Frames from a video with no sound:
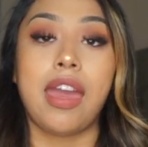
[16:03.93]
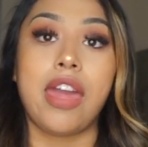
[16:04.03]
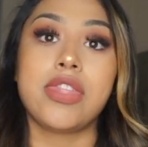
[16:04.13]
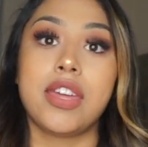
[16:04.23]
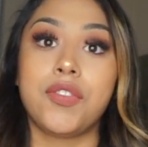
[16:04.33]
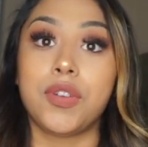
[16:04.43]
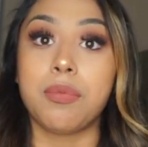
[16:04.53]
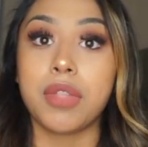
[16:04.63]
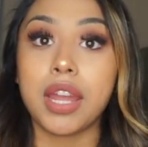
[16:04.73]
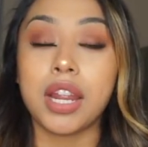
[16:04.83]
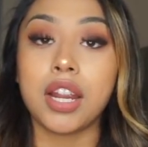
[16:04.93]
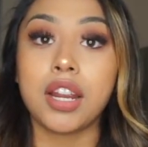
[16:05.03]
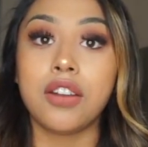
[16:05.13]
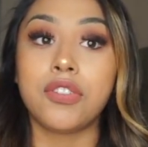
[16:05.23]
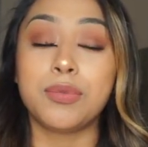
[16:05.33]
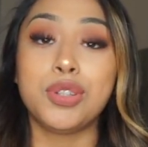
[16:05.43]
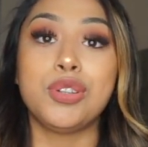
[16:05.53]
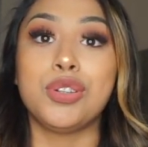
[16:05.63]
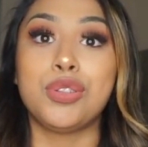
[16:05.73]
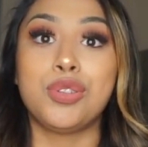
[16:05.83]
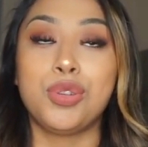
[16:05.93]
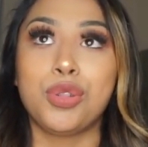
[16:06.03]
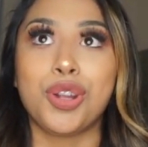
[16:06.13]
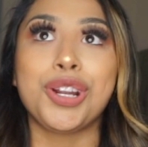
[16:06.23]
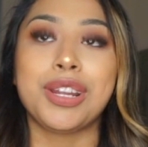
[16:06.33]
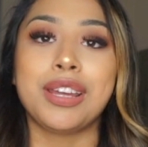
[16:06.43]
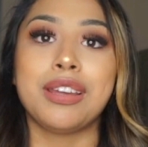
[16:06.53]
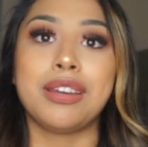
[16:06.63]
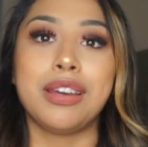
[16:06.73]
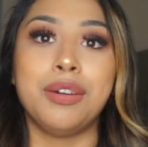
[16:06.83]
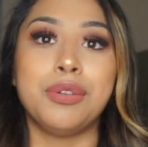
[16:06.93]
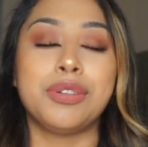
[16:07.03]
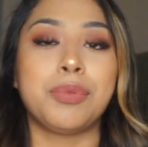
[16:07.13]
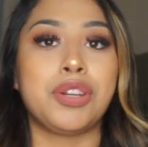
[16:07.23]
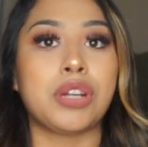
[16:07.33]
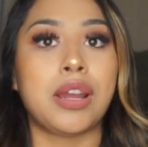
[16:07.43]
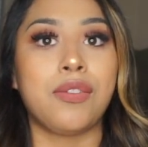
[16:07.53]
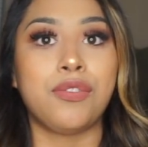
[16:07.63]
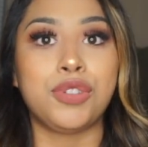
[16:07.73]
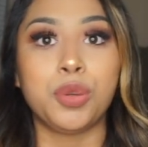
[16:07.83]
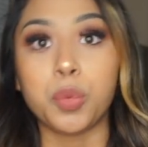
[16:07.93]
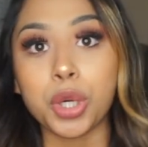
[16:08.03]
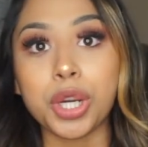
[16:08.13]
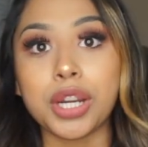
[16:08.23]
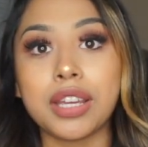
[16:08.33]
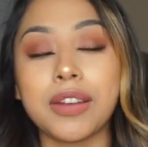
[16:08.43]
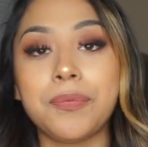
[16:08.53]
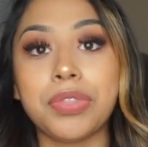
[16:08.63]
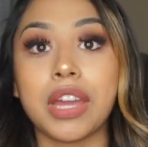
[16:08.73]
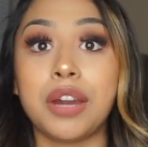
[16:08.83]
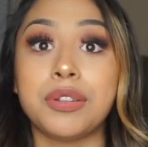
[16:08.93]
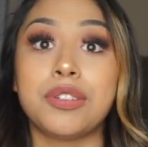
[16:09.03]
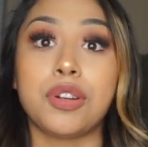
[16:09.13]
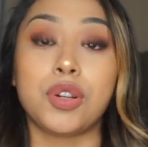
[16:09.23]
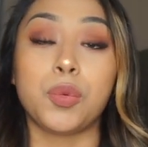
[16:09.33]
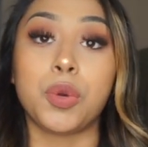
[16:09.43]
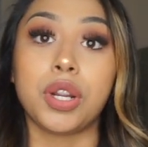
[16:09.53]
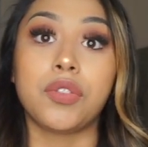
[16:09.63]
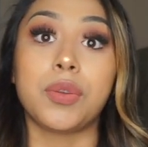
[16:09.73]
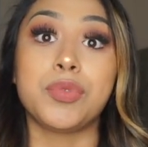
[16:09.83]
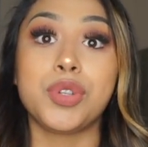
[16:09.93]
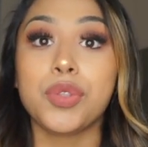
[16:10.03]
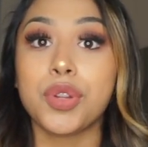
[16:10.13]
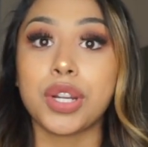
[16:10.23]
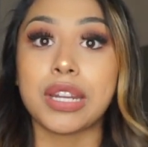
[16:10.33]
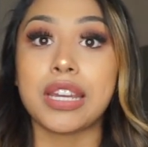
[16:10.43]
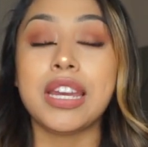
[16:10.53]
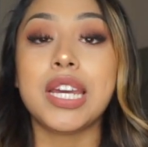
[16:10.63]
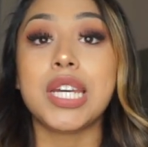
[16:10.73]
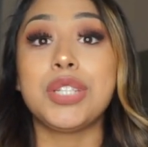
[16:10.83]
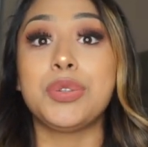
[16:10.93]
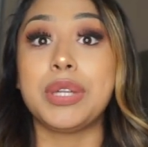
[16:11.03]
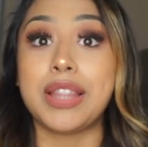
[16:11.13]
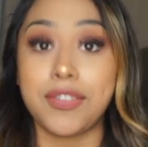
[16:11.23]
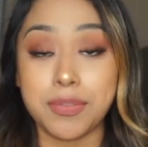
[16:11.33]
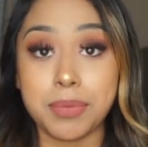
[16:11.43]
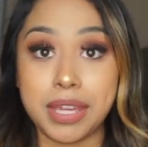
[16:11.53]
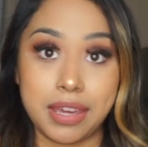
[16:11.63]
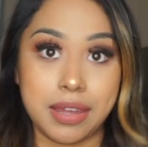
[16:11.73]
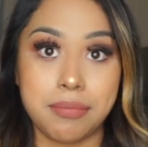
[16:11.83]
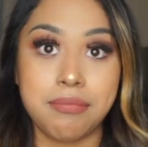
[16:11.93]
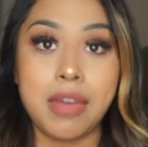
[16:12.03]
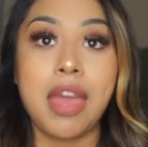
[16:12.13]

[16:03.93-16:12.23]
And then from there, from 2 to 2:30, it was my drive to work. I would start work from 2:30 to 11 p.m.